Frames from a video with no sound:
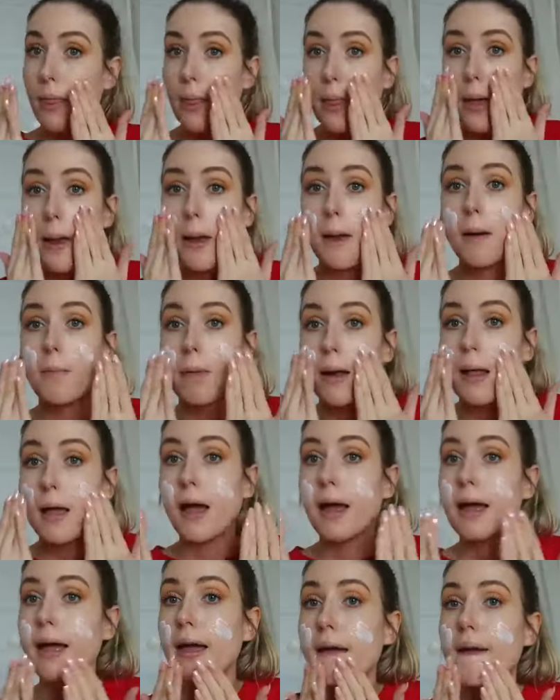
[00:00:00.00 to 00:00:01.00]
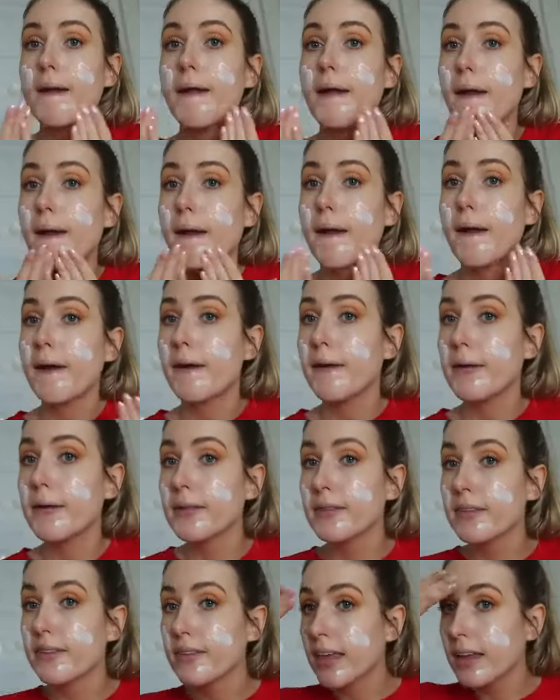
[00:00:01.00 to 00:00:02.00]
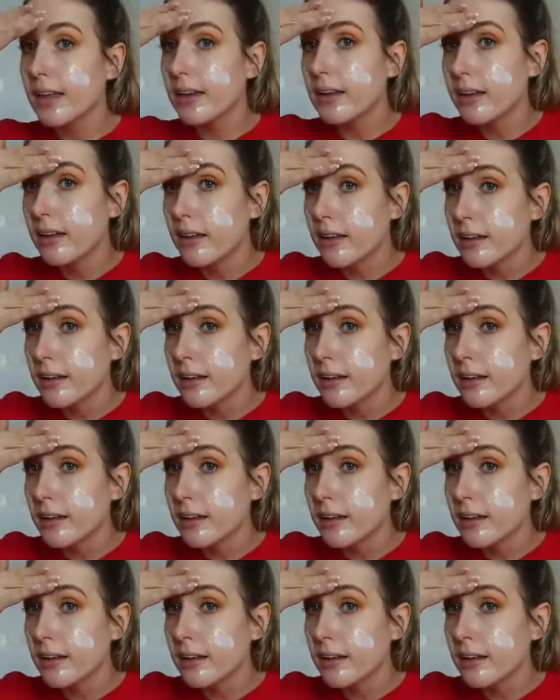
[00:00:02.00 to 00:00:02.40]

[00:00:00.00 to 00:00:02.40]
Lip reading: and then apply it to the skin.